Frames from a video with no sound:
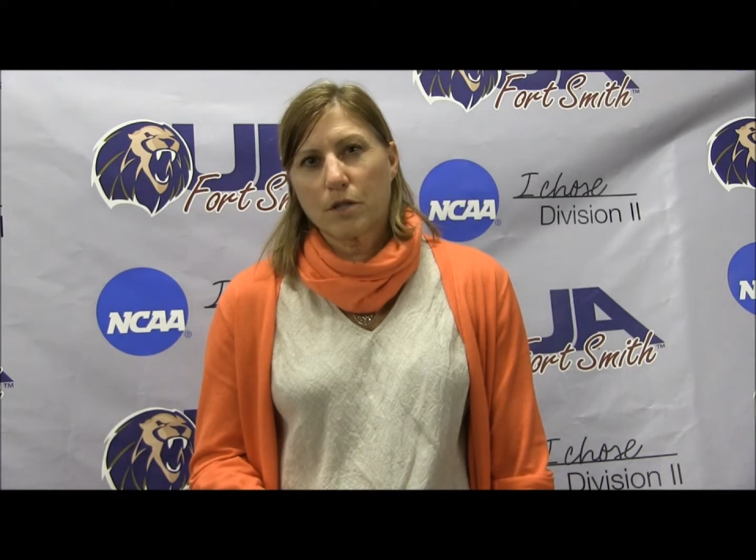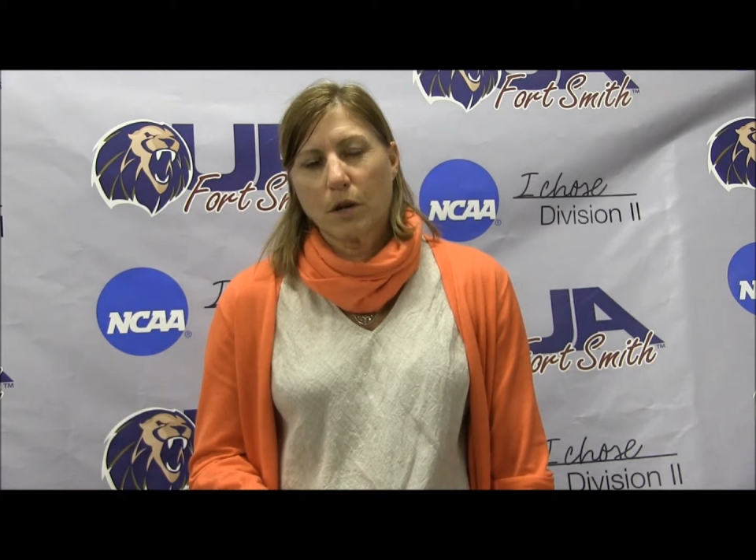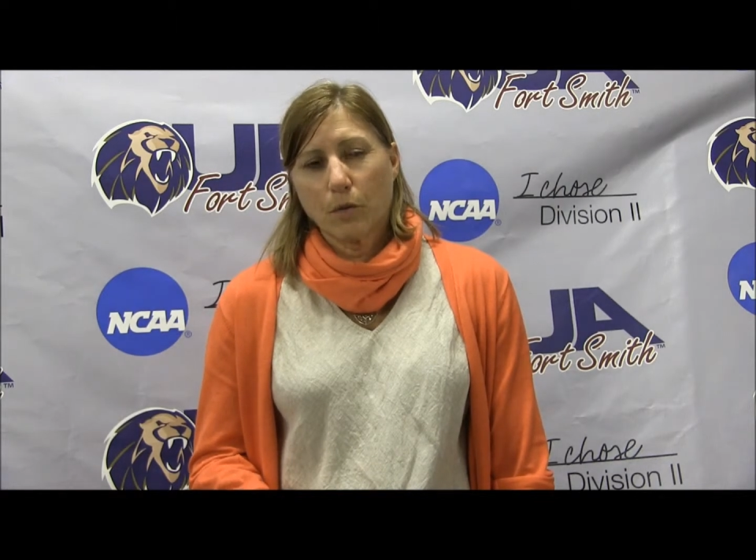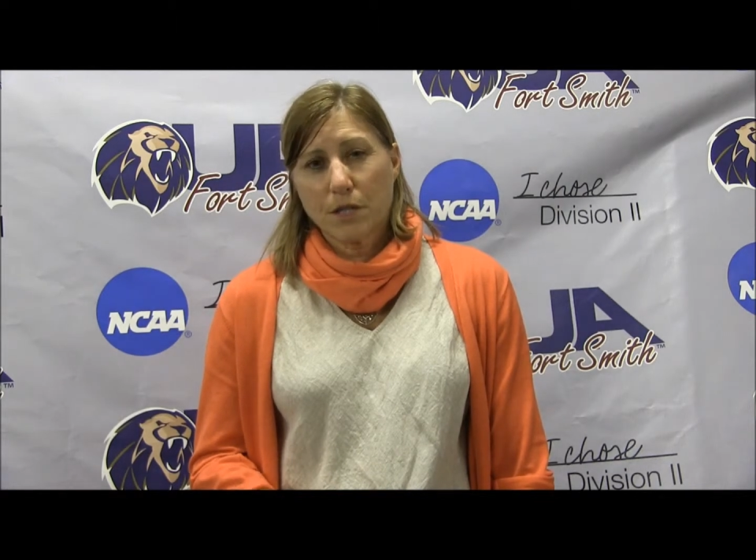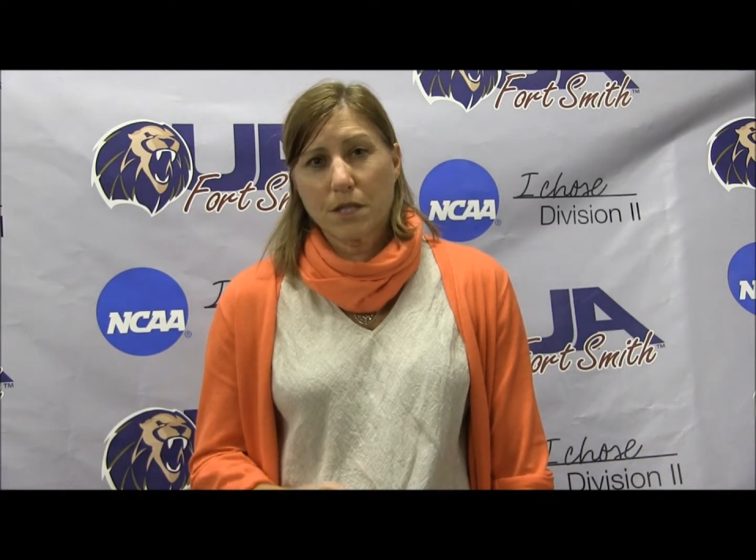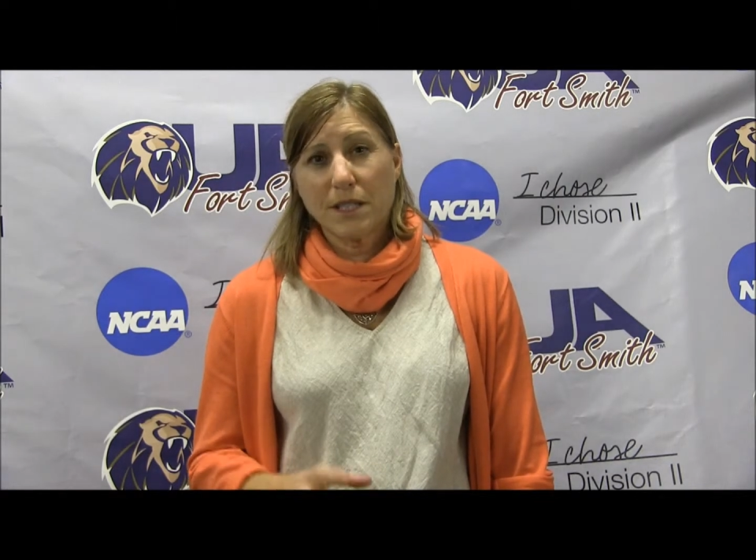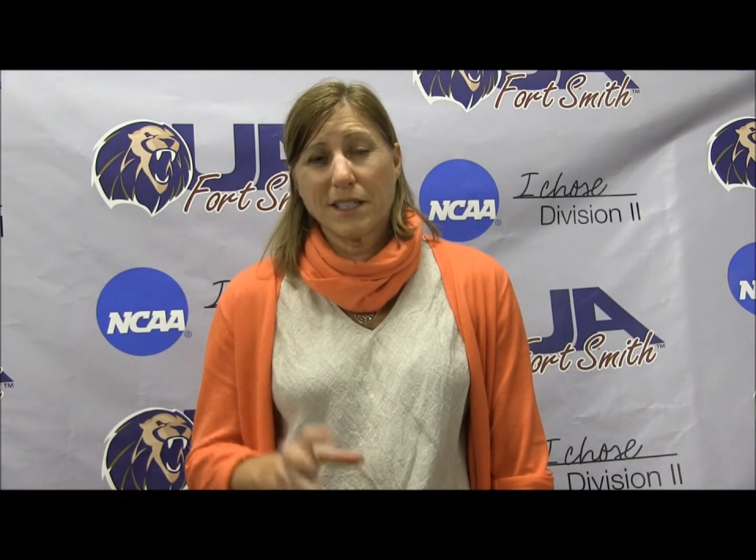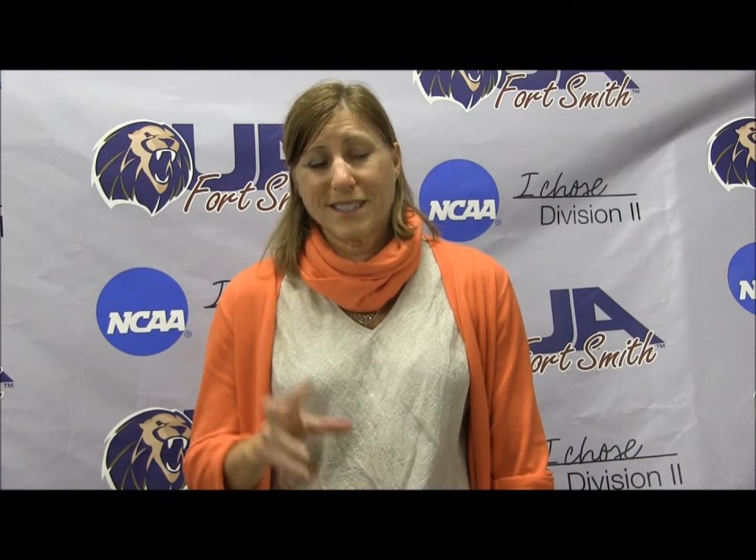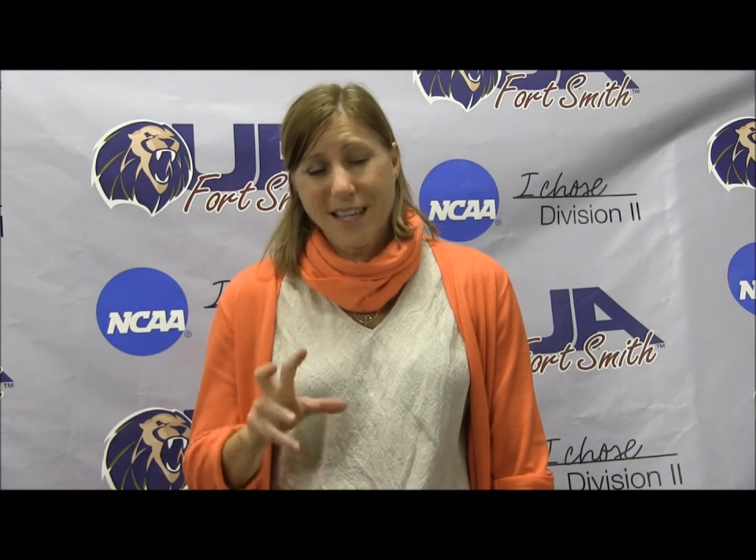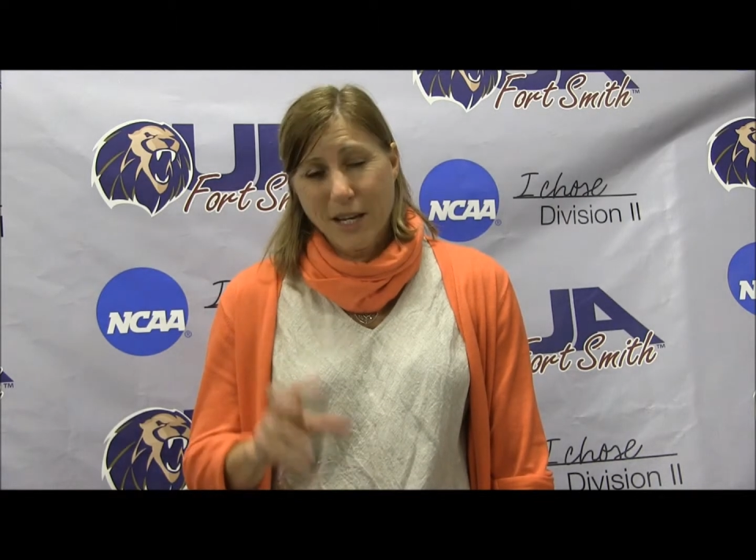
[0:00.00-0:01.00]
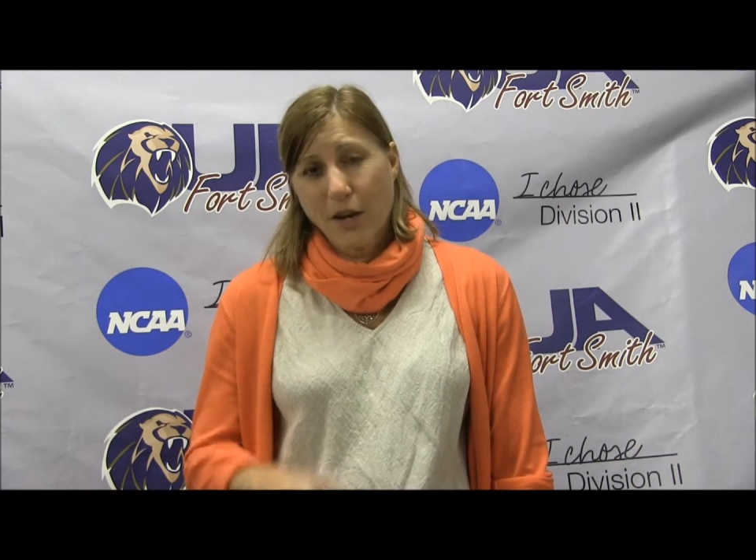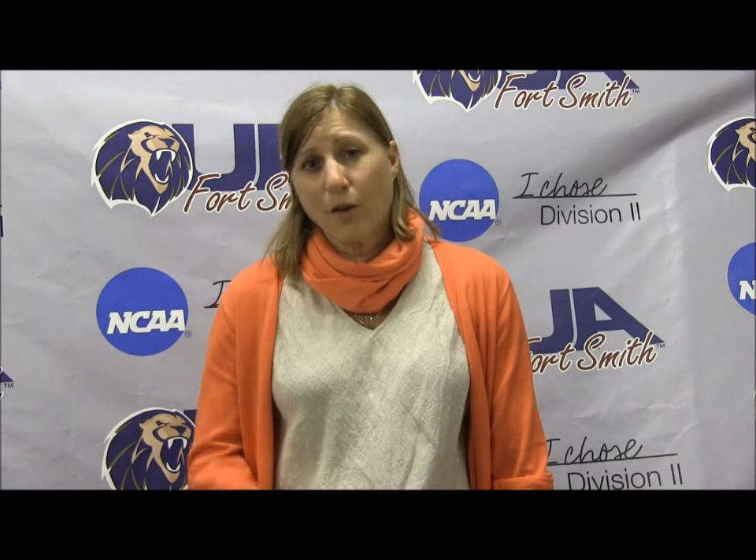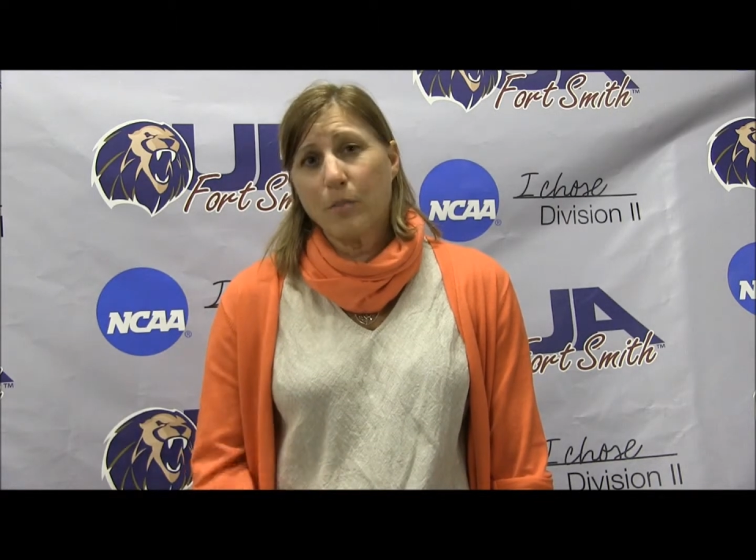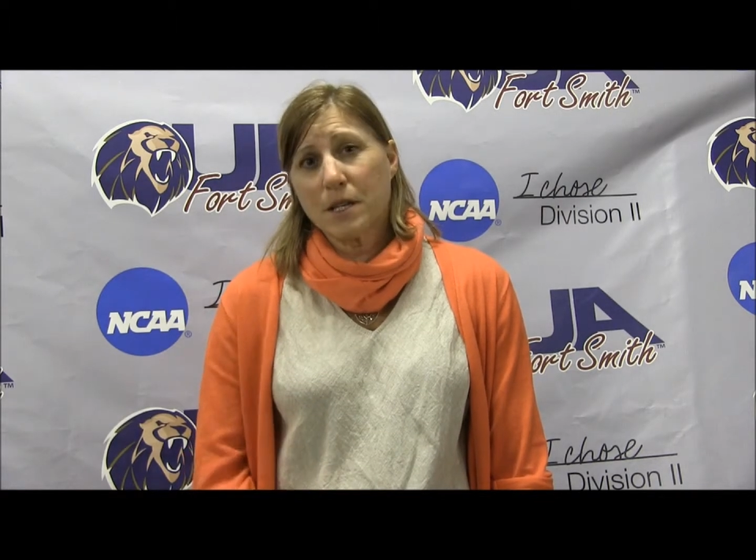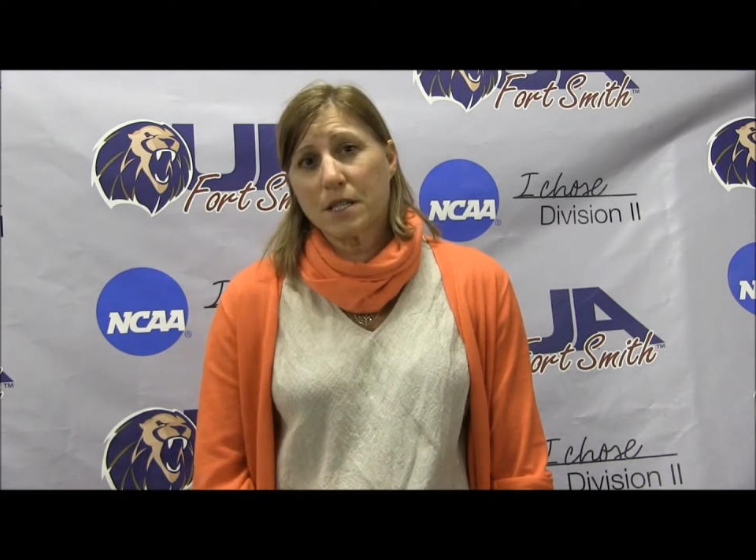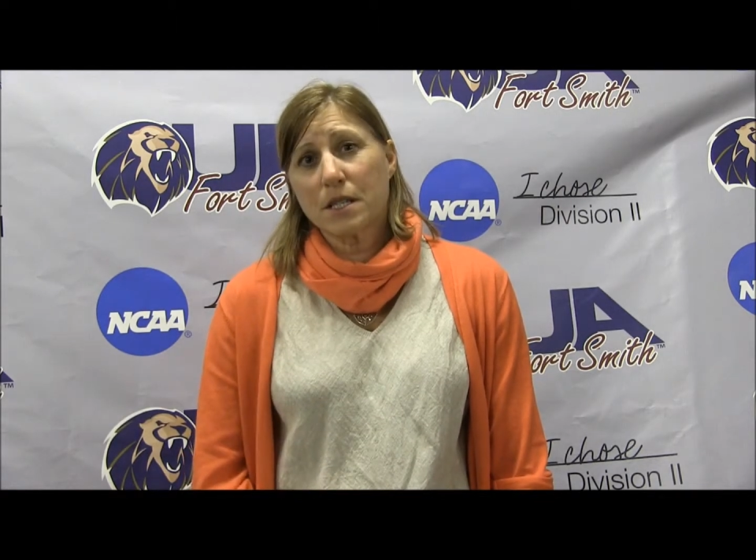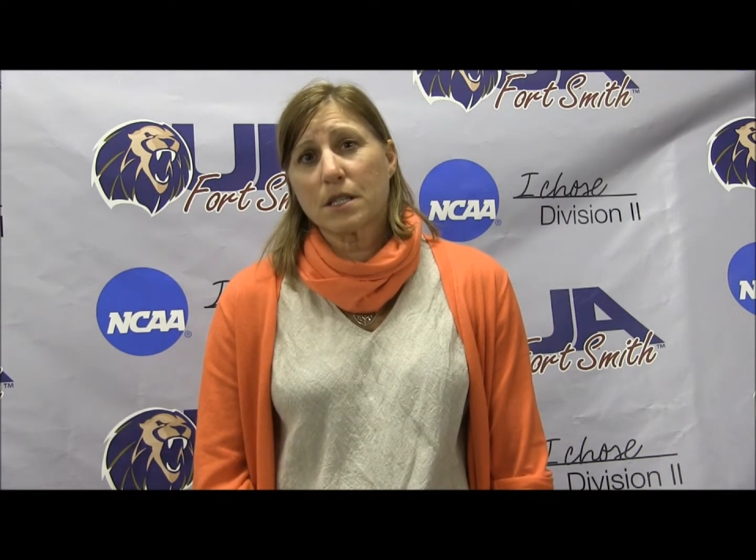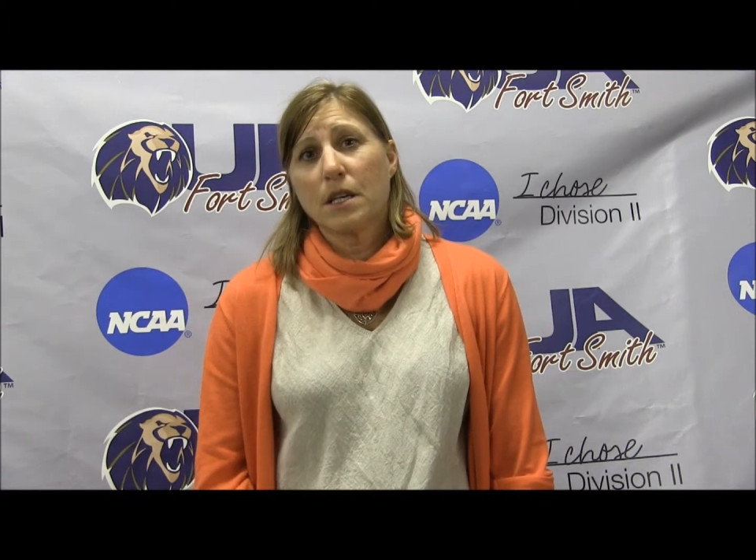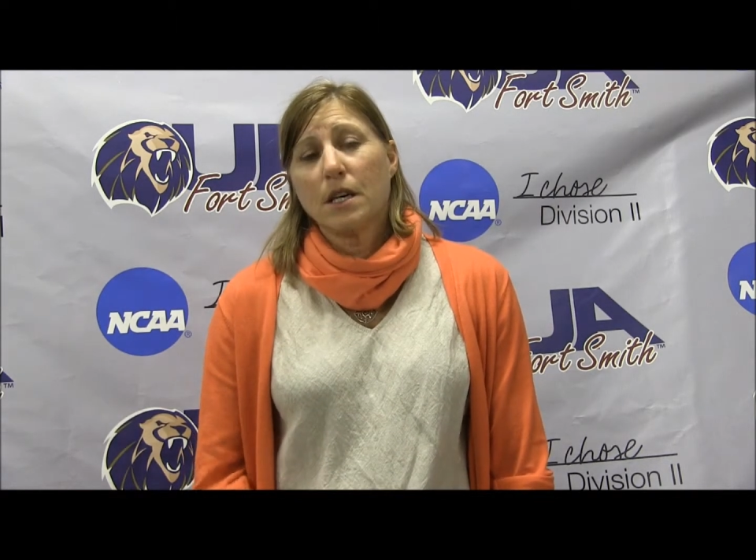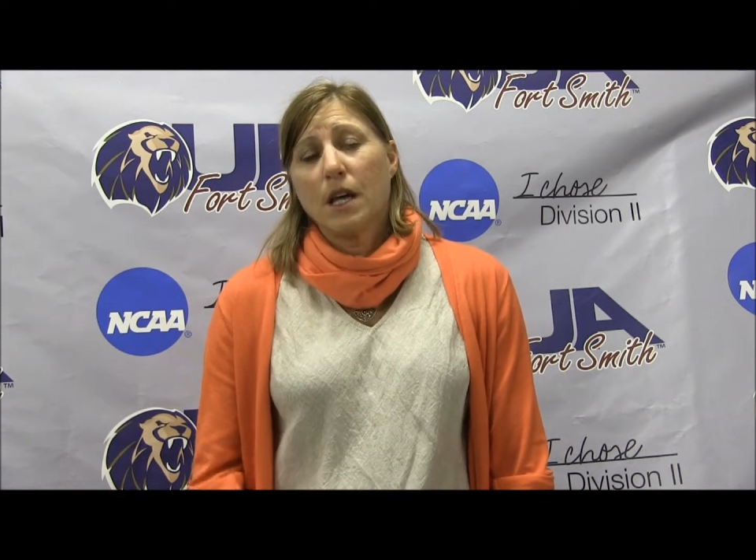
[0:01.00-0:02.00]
So we just need to take care of business